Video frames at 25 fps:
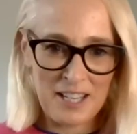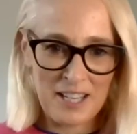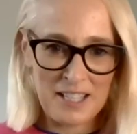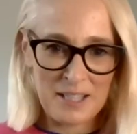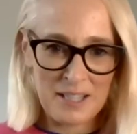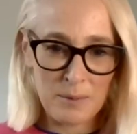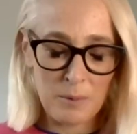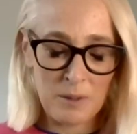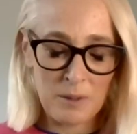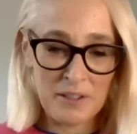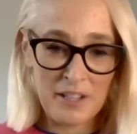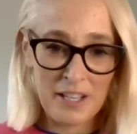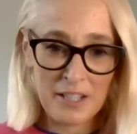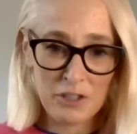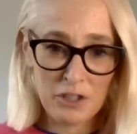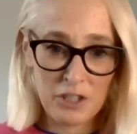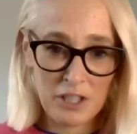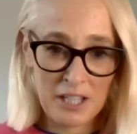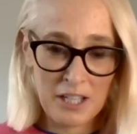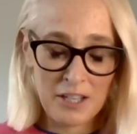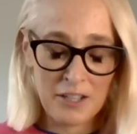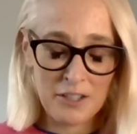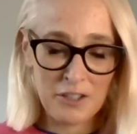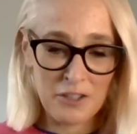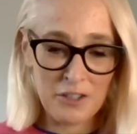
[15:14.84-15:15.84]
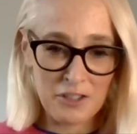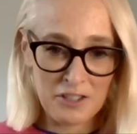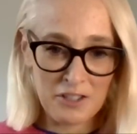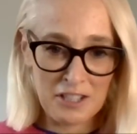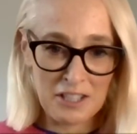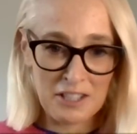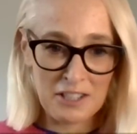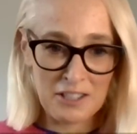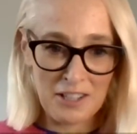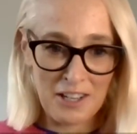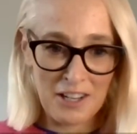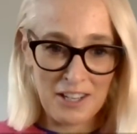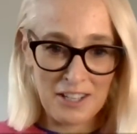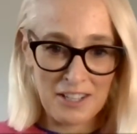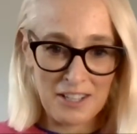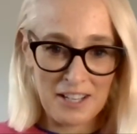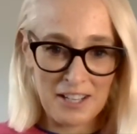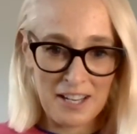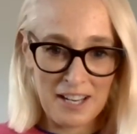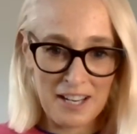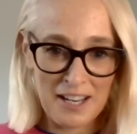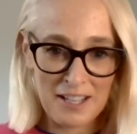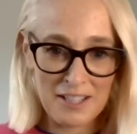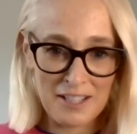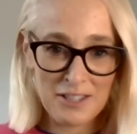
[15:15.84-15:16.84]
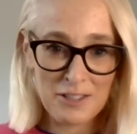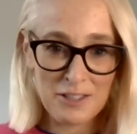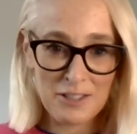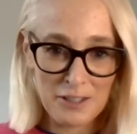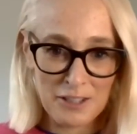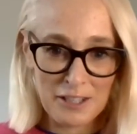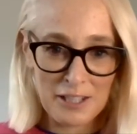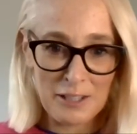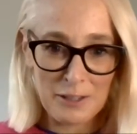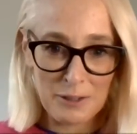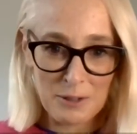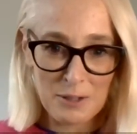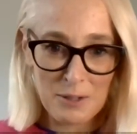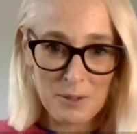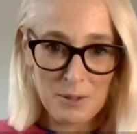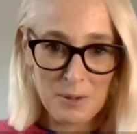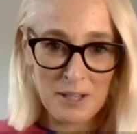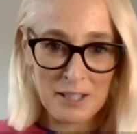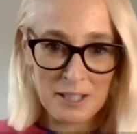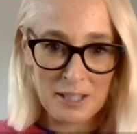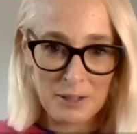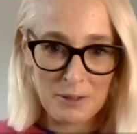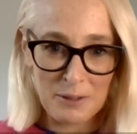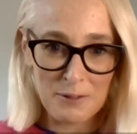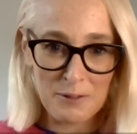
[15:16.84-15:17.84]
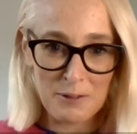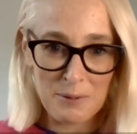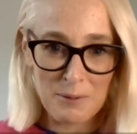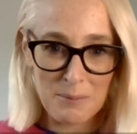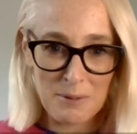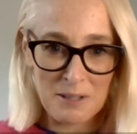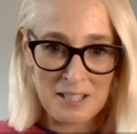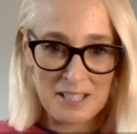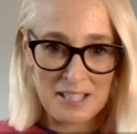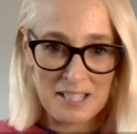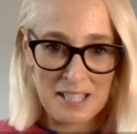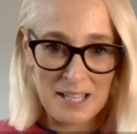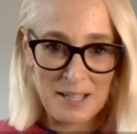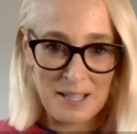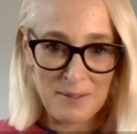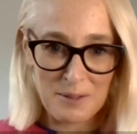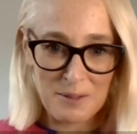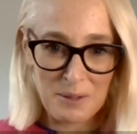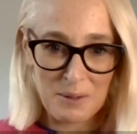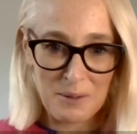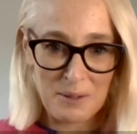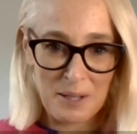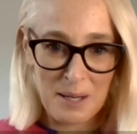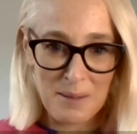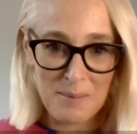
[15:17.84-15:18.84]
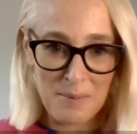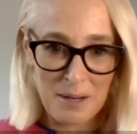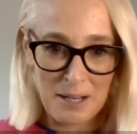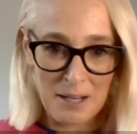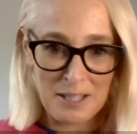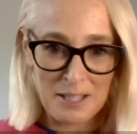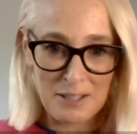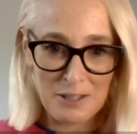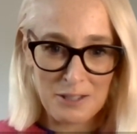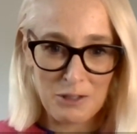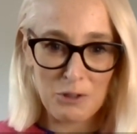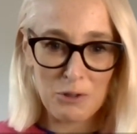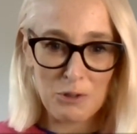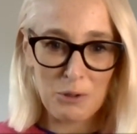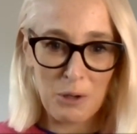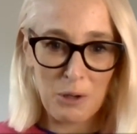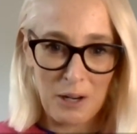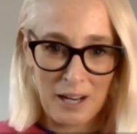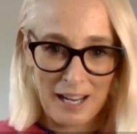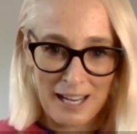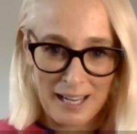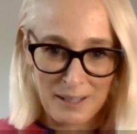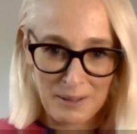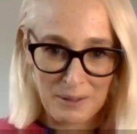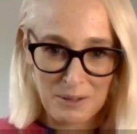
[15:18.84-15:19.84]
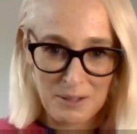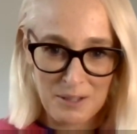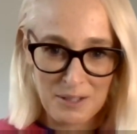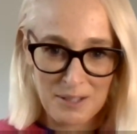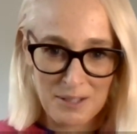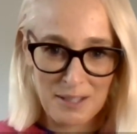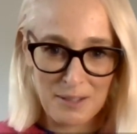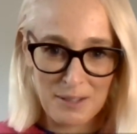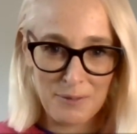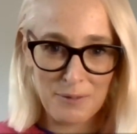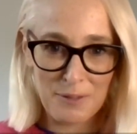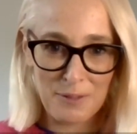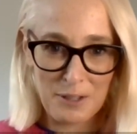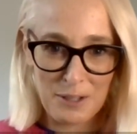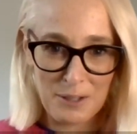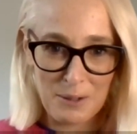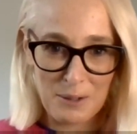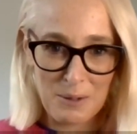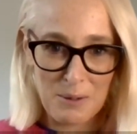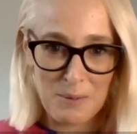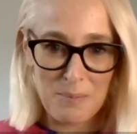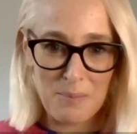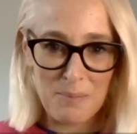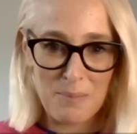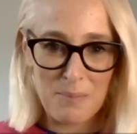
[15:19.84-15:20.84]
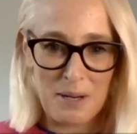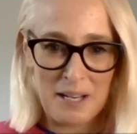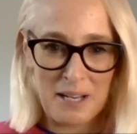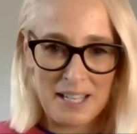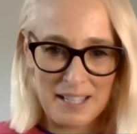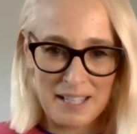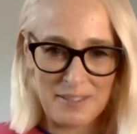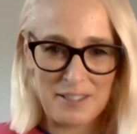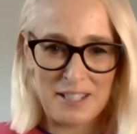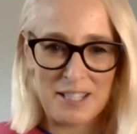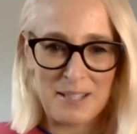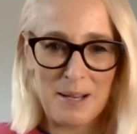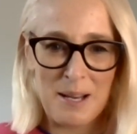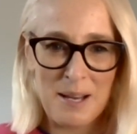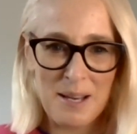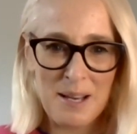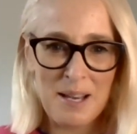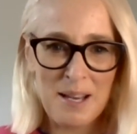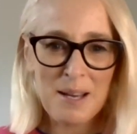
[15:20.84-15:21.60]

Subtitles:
ends. Well, that chair you're sitting on certainly looks quite comfortable, Dave. So that might draw out a few bits.